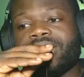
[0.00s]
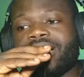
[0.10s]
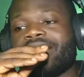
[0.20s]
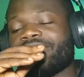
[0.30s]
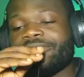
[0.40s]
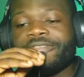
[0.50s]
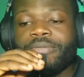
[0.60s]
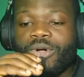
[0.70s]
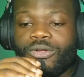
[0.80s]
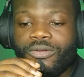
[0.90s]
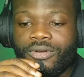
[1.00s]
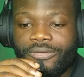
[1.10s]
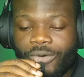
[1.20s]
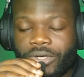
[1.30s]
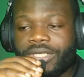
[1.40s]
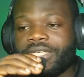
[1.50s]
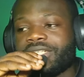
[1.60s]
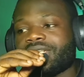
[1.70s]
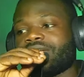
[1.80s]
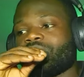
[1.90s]
having a female
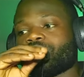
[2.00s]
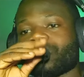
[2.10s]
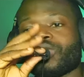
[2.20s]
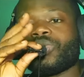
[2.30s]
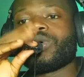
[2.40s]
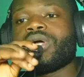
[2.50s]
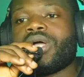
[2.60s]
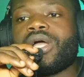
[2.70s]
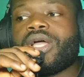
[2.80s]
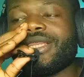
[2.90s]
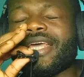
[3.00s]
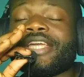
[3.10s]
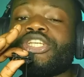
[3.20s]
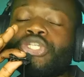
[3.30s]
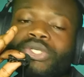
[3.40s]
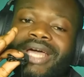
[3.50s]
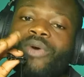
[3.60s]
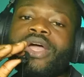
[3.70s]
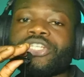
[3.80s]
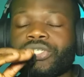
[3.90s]
vocalist and also taking a new
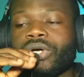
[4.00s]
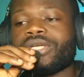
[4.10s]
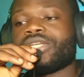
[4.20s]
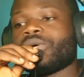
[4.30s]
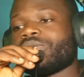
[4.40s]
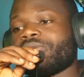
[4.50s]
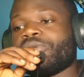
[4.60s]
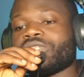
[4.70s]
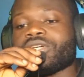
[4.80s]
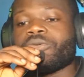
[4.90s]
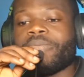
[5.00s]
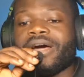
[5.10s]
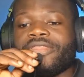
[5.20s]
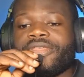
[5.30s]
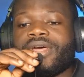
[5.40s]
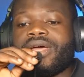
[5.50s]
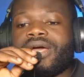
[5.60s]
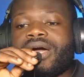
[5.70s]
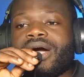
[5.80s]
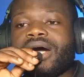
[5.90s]
direction, you know, in the musical path.
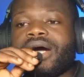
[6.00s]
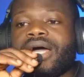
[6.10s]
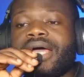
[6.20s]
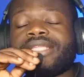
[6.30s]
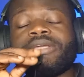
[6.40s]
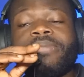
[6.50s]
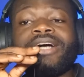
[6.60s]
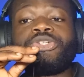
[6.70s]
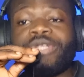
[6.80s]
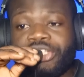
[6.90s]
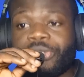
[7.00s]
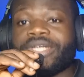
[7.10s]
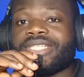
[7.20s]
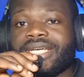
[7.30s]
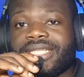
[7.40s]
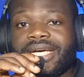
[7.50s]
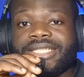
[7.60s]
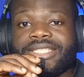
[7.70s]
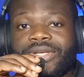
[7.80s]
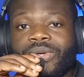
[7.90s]
And the band reiterated
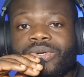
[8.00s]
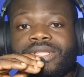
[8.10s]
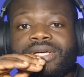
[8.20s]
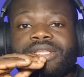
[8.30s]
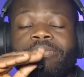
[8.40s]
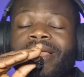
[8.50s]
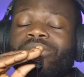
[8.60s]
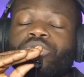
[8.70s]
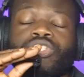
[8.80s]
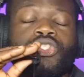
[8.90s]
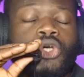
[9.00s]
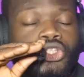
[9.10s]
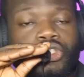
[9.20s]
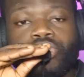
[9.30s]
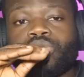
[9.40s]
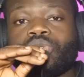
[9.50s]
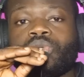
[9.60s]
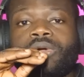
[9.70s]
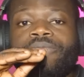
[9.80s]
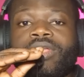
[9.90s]
that, you know, the plan was not
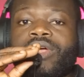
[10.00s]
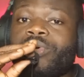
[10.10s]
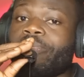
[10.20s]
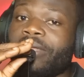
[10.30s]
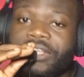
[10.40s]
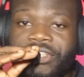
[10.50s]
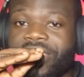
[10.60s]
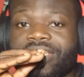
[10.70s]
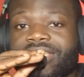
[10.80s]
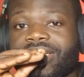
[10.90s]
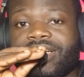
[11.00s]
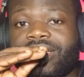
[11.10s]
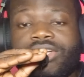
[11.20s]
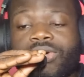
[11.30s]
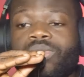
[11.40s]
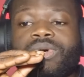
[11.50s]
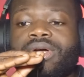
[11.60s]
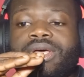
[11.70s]
to replace Chester. No,